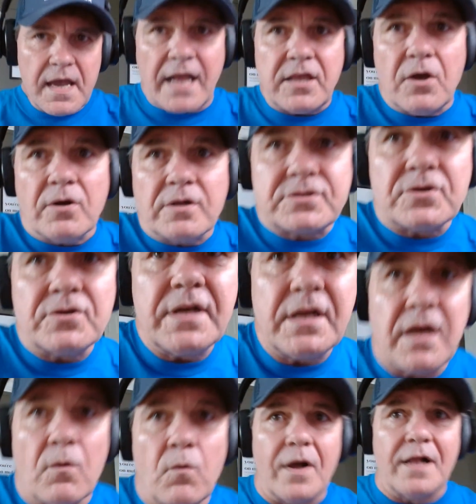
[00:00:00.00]
And you also
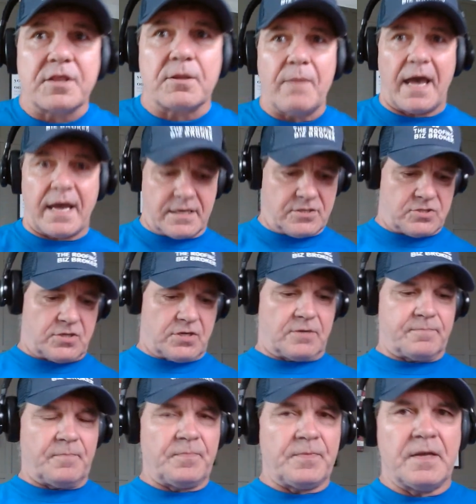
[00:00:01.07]
need a wealth
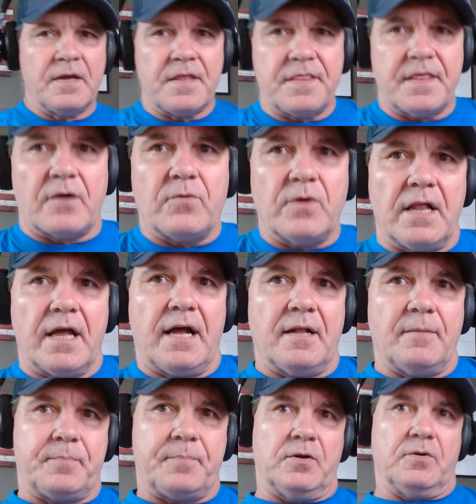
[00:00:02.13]
manager that will
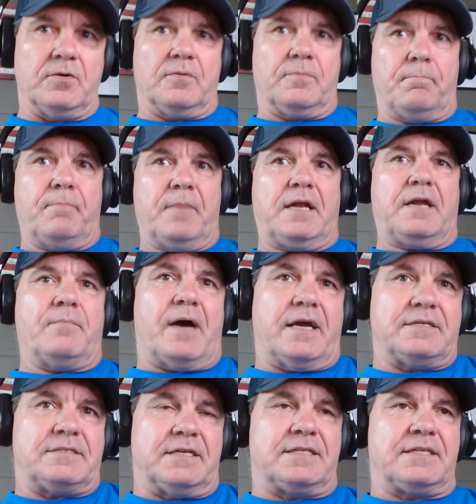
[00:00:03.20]
help you
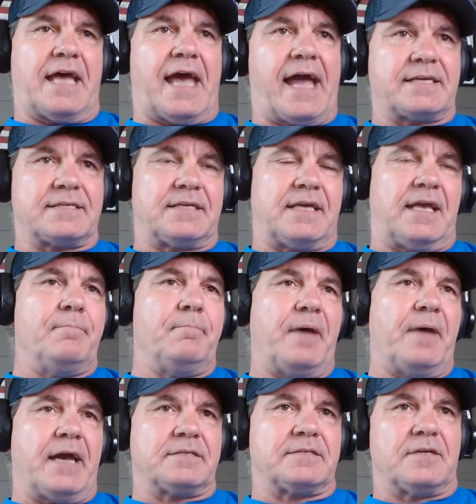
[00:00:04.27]
minimize the tax
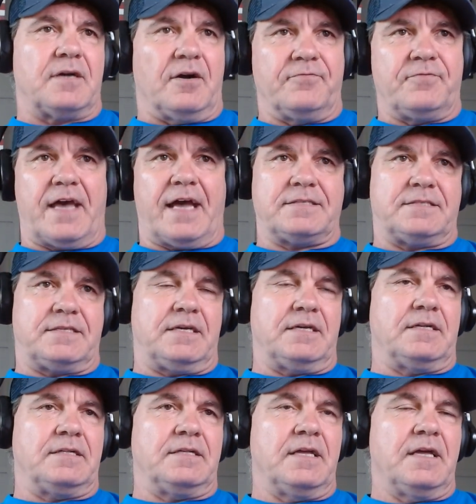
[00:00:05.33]
impact of that
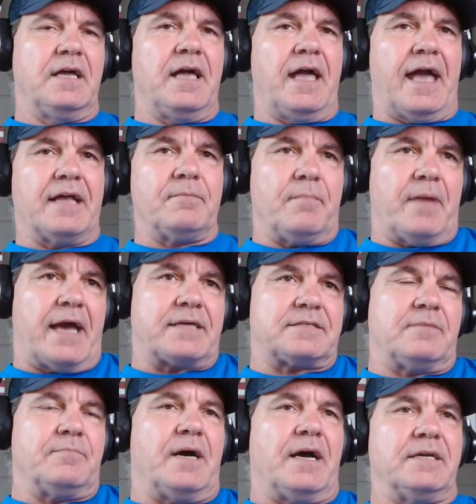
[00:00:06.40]
deal and
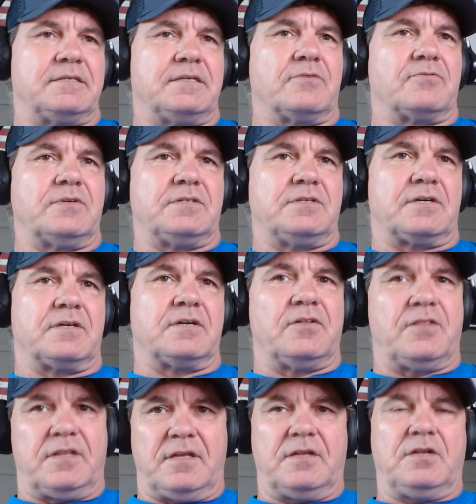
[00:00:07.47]
maximize the return
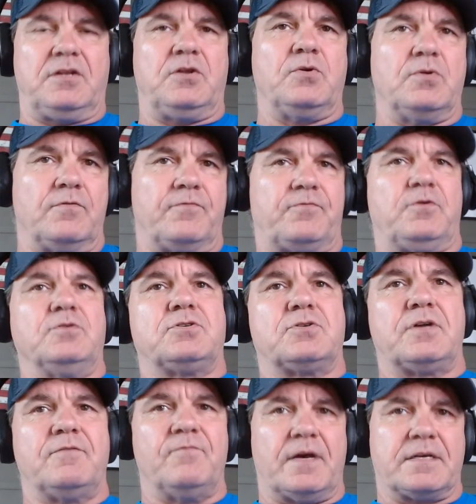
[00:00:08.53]
on the new
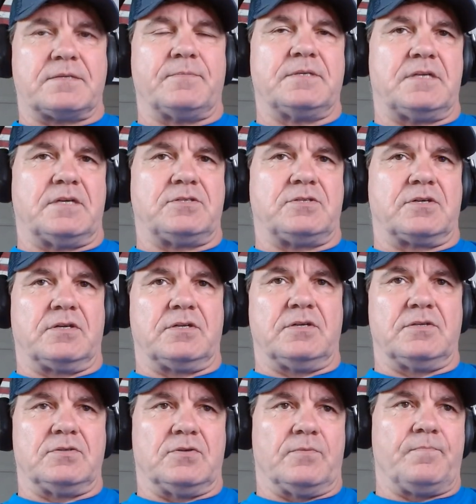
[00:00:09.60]
future investments that you're going
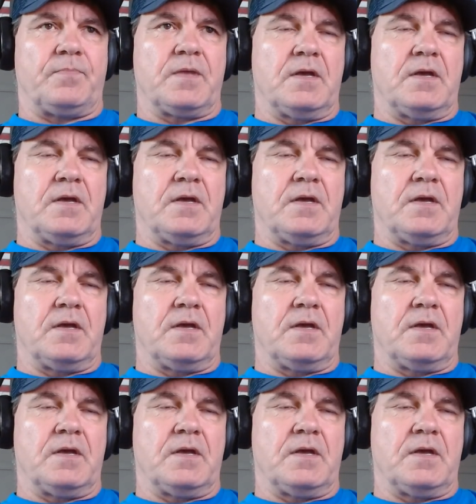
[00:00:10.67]
to do.